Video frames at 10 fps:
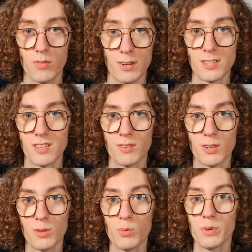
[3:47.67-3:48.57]
First of
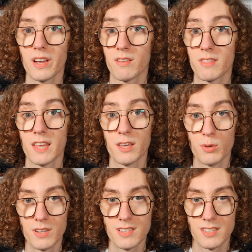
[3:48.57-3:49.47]
all, we have the
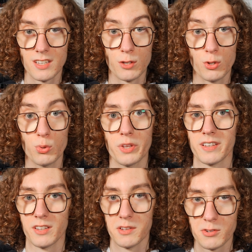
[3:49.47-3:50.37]
USC2
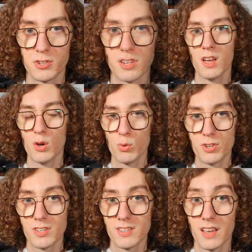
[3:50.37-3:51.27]
technology,
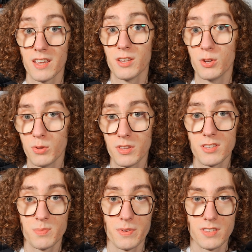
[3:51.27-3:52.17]
which is a
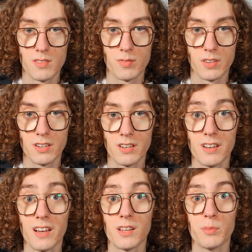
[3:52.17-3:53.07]
unit-specific
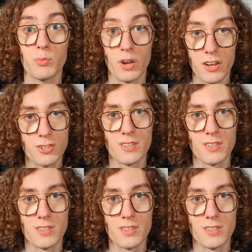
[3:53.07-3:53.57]
calibration